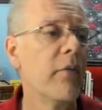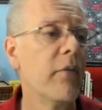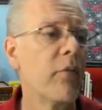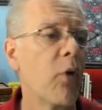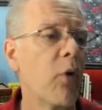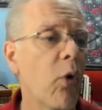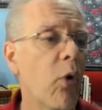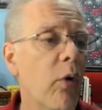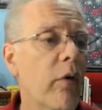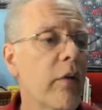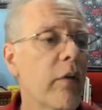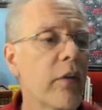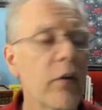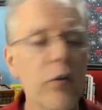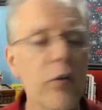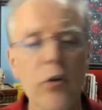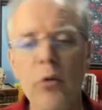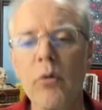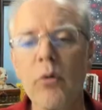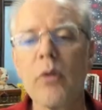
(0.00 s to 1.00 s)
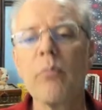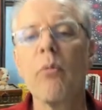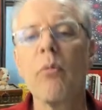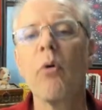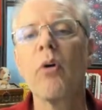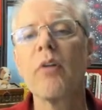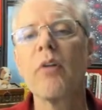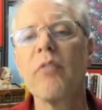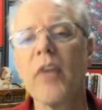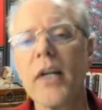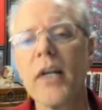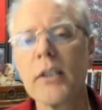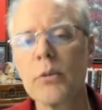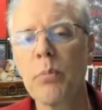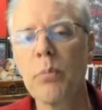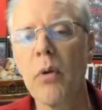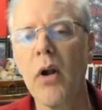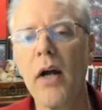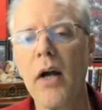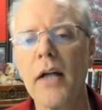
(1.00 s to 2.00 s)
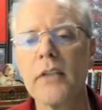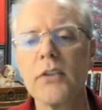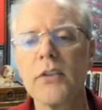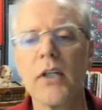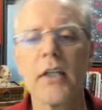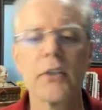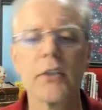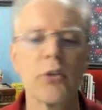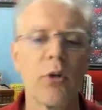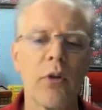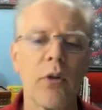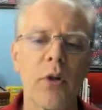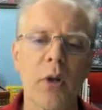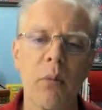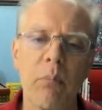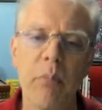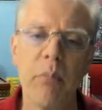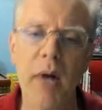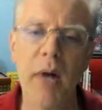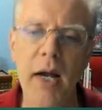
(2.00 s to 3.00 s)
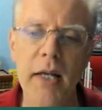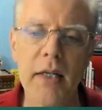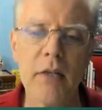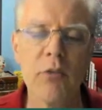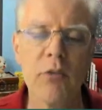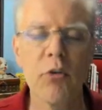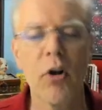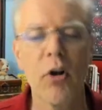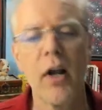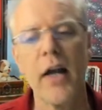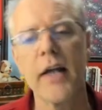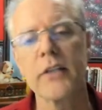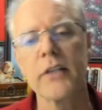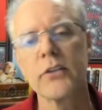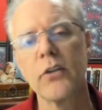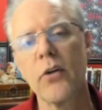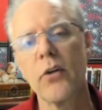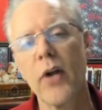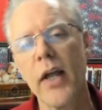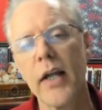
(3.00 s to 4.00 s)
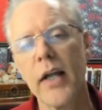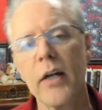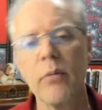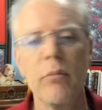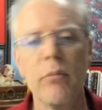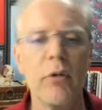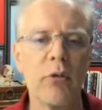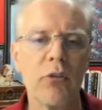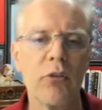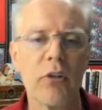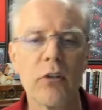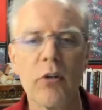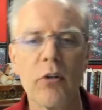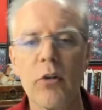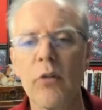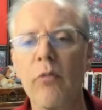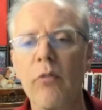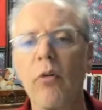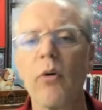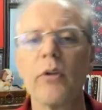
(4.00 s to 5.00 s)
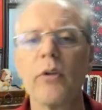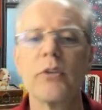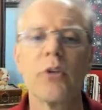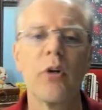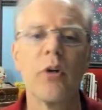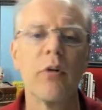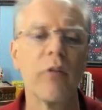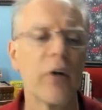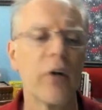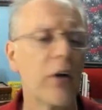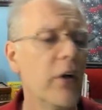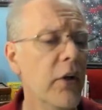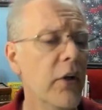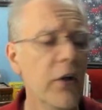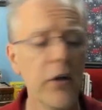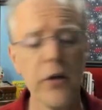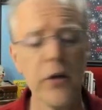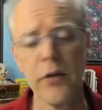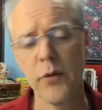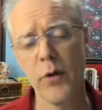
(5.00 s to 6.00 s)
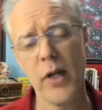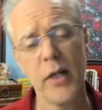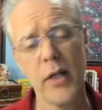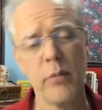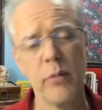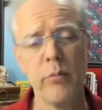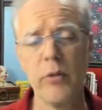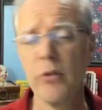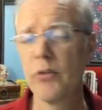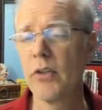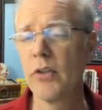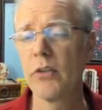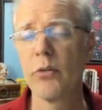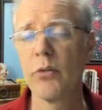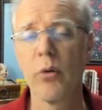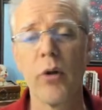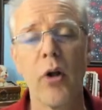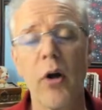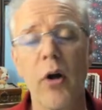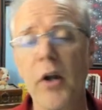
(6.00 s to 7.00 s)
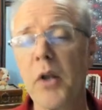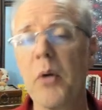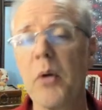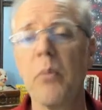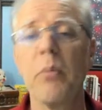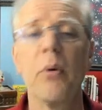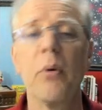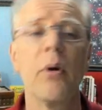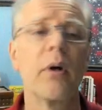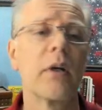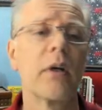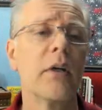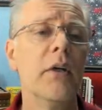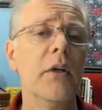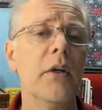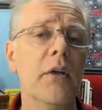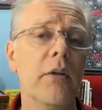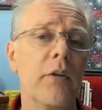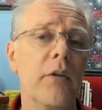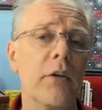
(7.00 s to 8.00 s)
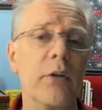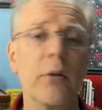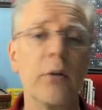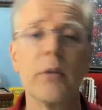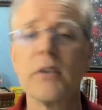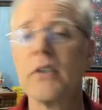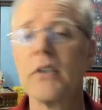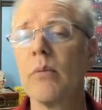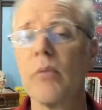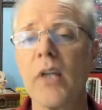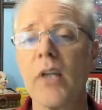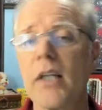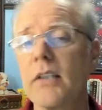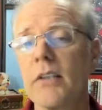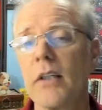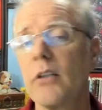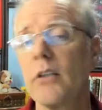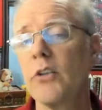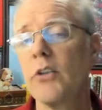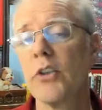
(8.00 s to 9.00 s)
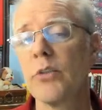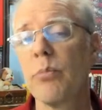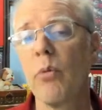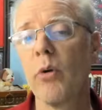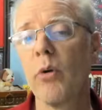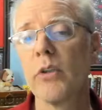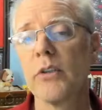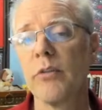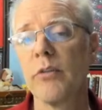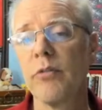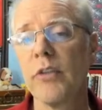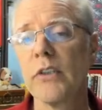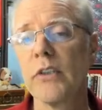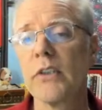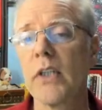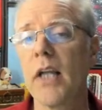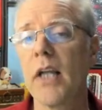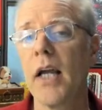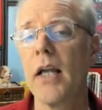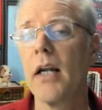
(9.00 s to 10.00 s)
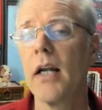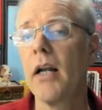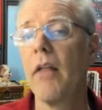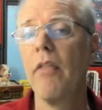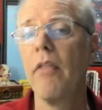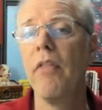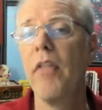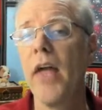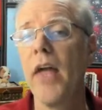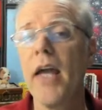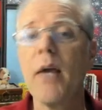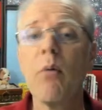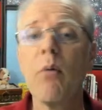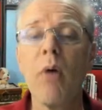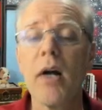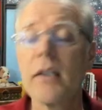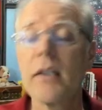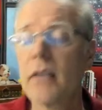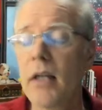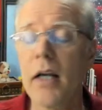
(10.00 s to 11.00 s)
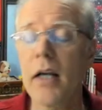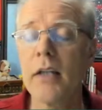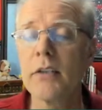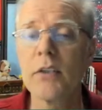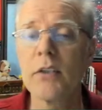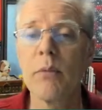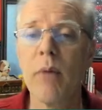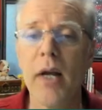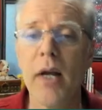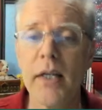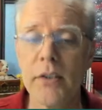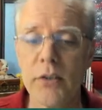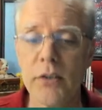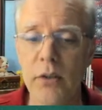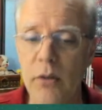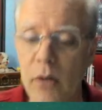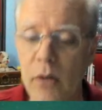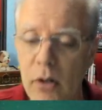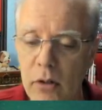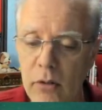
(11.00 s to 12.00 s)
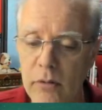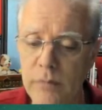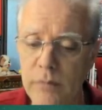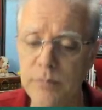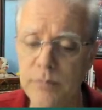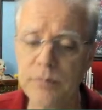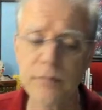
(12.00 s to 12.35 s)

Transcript: or they're doing more advanced projects, or they're combining tracks and they're adding music to their voiceover. They're adding music to an audiobook. They're doing some things that are just more sophisticated, and they want to customize their own.